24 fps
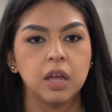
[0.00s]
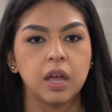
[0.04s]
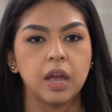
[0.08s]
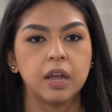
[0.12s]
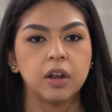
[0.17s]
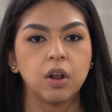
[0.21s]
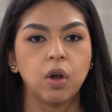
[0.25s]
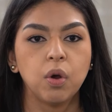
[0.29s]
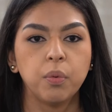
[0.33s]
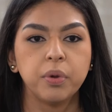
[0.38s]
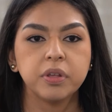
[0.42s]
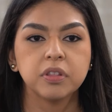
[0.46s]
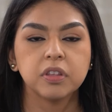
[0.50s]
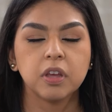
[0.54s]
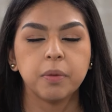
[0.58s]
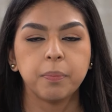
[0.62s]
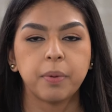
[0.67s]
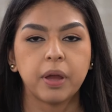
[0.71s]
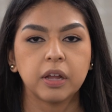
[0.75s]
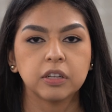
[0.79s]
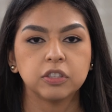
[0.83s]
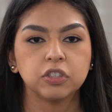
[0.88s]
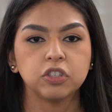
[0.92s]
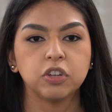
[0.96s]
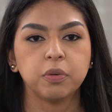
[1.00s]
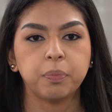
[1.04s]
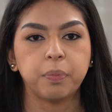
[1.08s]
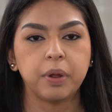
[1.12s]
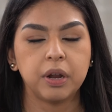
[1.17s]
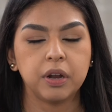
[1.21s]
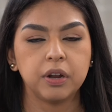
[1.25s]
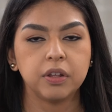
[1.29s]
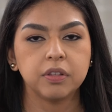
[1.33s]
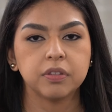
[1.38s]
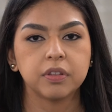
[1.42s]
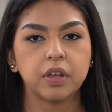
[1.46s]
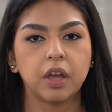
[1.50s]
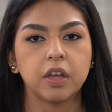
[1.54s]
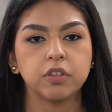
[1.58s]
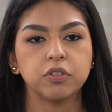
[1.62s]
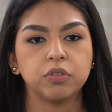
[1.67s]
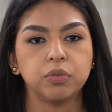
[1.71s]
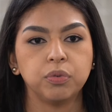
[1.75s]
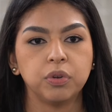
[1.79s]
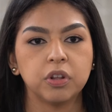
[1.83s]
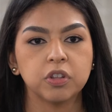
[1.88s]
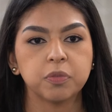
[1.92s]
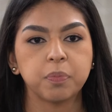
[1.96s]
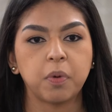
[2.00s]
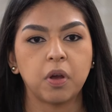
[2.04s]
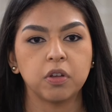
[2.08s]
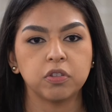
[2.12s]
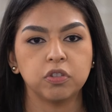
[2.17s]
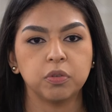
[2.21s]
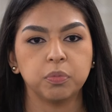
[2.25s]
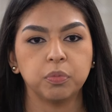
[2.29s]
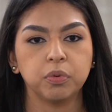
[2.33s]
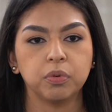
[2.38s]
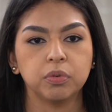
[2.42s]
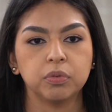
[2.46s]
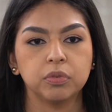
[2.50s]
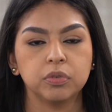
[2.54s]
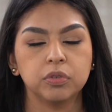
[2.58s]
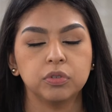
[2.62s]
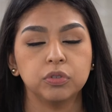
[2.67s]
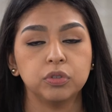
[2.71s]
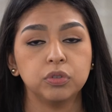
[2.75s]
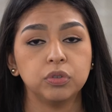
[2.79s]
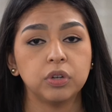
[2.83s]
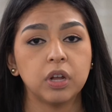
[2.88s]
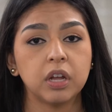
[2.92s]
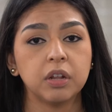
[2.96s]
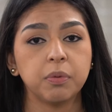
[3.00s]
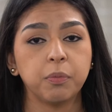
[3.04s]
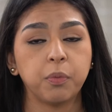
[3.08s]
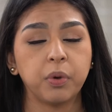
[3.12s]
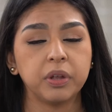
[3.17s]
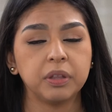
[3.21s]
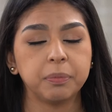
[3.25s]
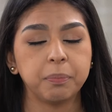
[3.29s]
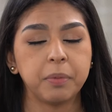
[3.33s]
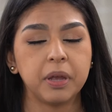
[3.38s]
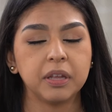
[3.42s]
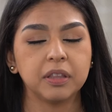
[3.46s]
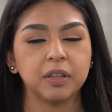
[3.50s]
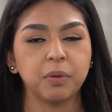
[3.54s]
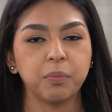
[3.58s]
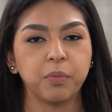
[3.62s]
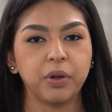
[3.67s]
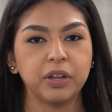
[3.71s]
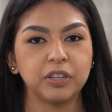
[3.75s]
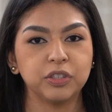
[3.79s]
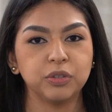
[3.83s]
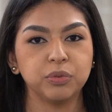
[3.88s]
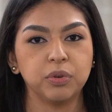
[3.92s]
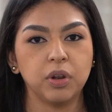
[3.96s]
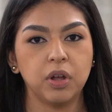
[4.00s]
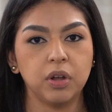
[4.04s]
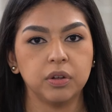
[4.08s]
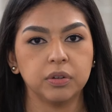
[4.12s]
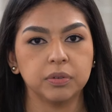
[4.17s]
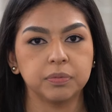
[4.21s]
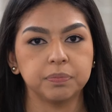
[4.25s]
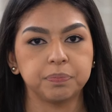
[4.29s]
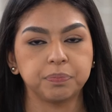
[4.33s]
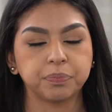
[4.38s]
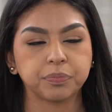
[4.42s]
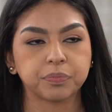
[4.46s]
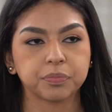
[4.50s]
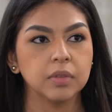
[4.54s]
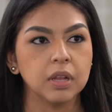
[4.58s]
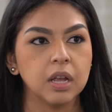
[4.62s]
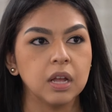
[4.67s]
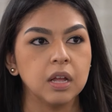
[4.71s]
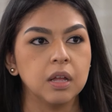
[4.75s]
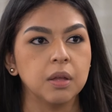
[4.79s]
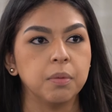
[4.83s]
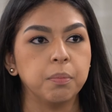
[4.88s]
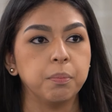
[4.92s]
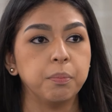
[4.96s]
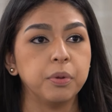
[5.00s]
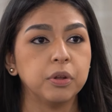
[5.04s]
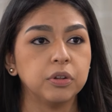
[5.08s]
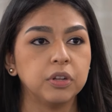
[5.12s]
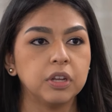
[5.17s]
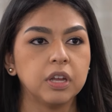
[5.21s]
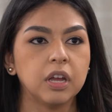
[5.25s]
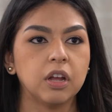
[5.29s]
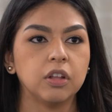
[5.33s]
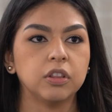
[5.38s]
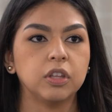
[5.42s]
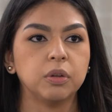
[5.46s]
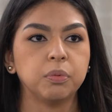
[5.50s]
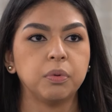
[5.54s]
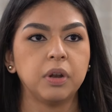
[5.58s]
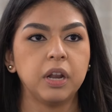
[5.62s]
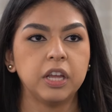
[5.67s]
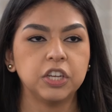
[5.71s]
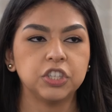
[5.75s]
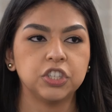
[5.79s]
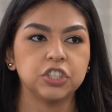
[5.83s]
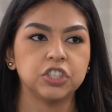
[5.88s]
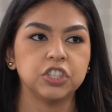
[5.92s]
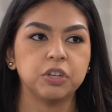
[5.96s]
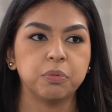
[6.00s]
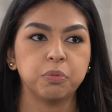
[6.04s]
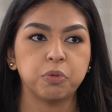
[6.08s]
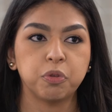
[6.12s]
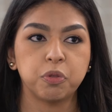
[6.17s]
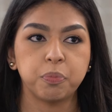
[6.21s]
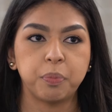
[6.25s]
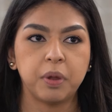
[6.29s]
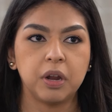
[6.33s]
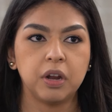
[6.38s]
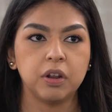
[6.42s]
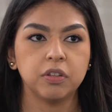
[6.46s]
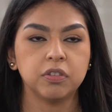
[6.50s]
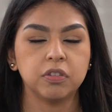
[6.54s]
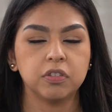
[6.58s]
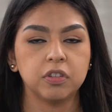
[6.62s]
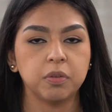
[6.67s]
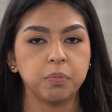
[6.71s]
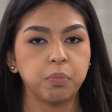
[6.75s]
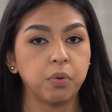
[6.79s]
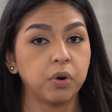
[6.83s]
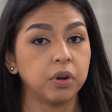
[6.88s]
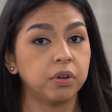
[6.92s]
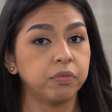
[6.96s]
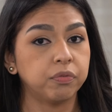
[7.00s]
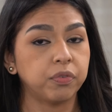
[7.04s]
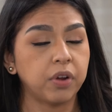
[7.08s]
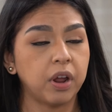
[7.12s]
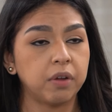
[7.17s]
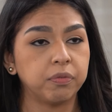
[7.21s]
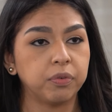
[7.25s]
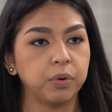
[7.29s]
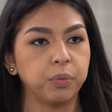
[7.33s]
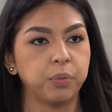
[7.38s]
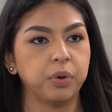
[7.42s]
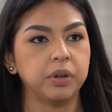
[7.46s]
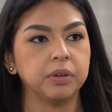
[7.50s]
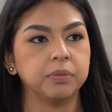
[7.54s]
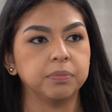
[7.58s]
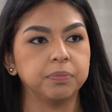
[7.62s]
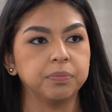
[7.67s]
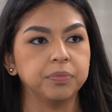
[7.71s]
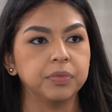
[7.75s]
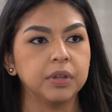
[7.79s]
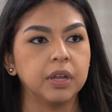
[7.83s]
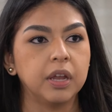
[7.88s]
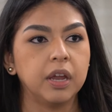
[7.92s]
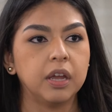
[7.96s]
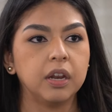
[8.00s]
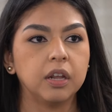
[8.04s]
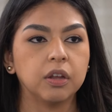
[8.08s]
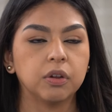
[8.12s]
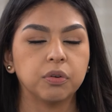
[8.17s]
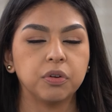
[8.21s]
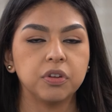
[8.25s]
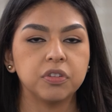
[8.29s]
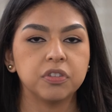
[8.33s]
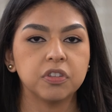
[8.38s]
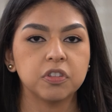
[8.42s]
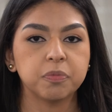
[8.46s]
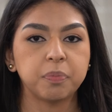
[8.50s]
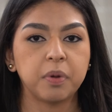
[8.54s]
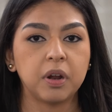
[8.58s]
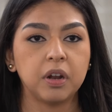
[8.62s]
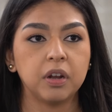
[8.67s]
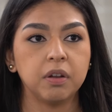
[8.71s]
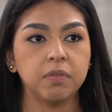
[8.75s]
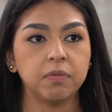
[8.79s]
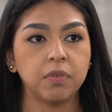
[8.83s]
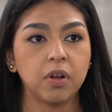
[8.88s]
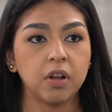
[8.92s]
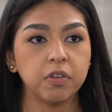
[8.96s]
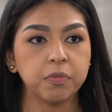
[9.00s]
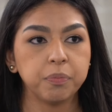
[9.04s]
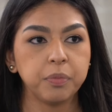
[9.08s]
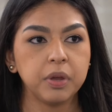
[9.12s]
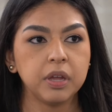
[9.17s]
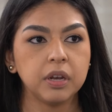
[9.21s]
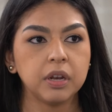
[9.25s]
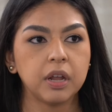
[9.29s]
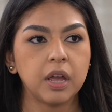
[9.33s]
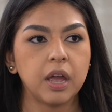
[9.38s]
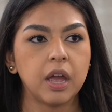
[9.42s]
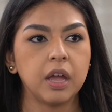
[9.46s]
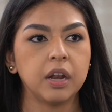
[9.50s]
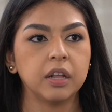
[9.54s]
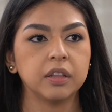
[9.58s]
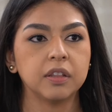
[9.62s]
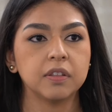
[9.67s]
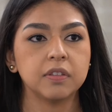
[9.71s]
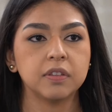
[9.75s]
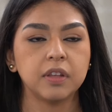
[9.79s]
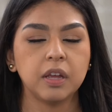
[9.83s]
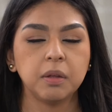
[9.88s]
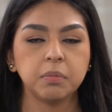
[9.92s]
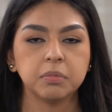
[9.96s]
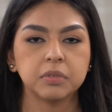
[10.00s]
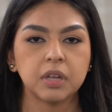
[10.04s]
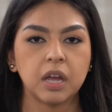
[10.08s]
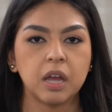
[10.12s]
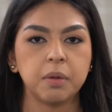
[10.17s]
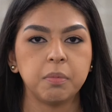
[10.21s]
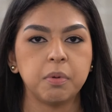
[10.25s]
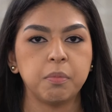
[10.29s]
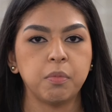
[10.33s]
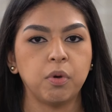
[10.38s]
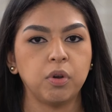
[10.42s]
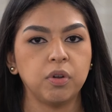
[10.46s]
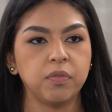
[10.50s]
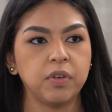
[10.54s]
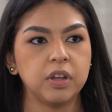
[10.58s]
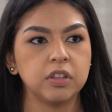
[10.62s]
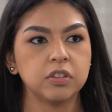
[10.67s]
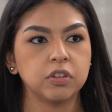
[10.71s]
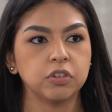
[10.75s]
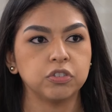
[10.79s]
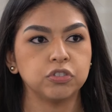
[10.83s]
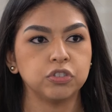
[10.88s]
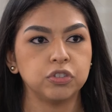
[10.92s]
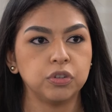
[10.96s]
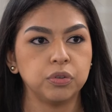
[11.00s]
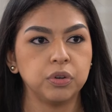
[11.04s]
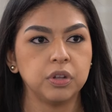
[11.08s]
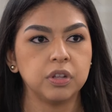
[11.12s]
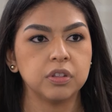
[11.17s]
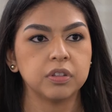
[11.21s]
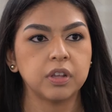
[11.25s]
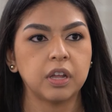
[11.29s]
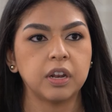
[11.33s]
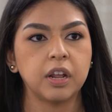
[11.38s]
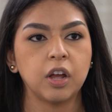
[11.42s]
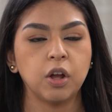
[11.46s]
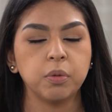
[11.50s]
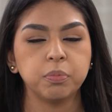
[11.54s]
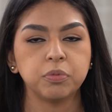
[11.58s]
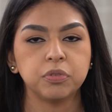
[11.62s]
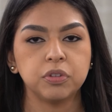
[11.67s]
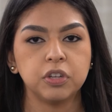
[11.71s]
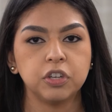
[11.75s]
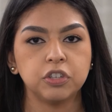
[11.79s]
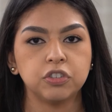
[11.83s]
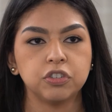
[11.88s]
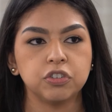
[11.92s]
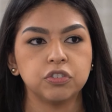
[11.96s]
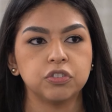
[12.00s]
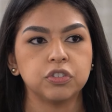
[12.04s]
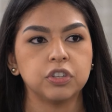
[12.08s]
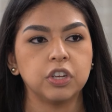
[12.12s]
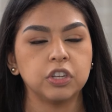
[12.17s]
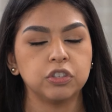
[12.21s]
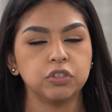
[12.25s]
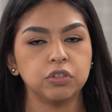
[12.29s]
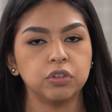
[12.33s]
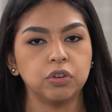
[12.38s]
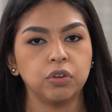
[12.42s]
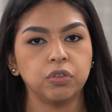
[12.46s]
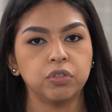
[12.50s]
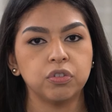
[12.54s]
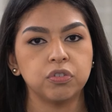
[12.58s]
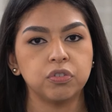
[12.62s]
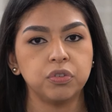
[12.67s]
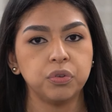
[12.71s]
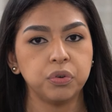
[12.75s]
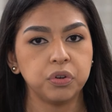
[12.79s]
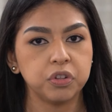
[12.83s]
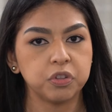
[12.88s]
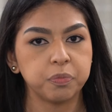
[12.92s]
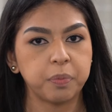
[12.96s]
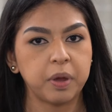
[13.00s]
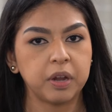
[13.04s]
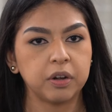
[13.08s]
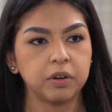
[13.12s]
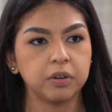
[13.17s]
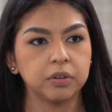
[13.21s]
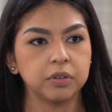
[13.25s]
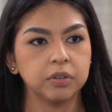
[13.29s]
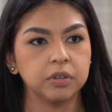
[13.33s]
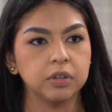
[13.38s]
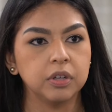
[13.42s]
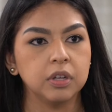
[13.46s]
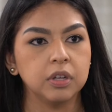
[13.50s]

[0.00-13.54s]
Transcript: And always get back to your parents as soon as possible. Do not wait, make them wait too long. Building healthy relationships with parents is important for everyone. It increases parent involvement and at the same time it motivates our students and helps teachers get to know the students better.